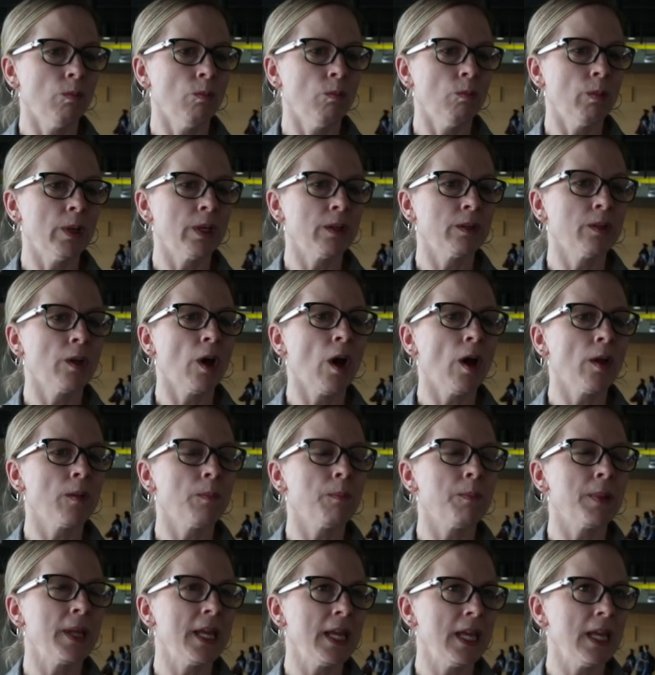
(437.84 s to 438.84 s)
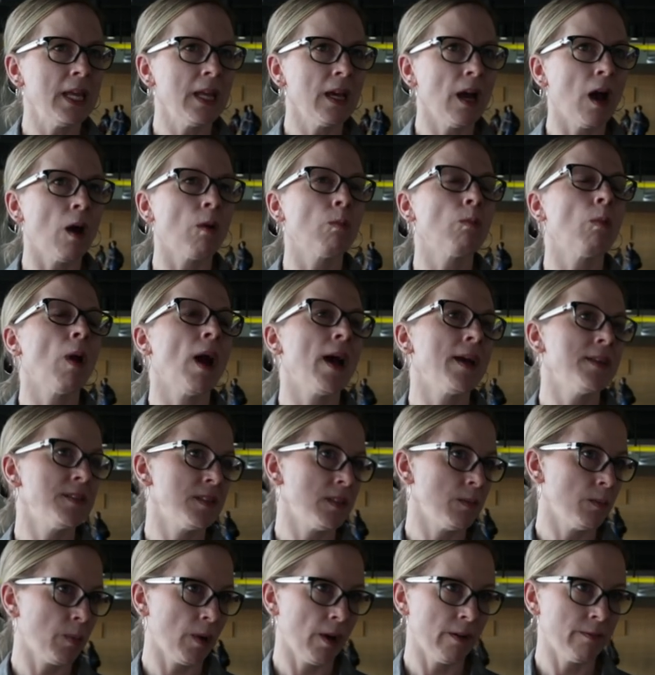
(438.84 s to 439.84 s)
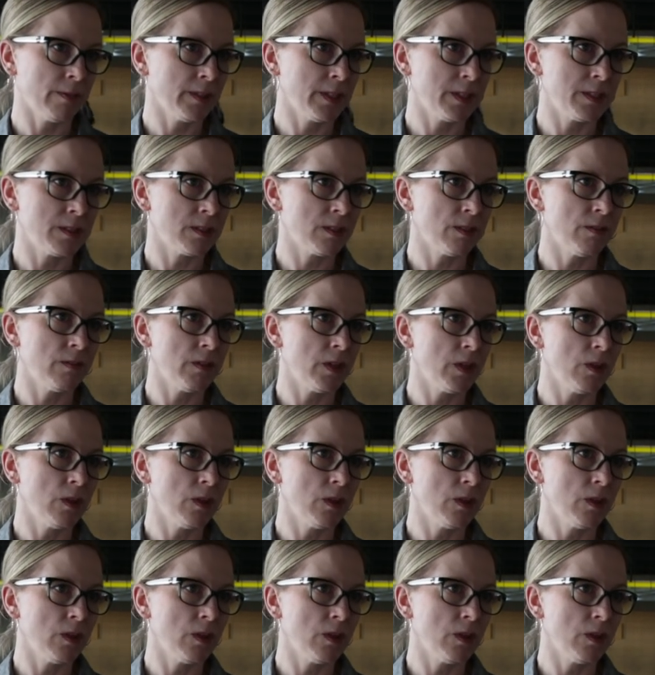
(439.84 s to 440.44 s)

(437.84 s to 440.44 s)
will not be a rising prevalence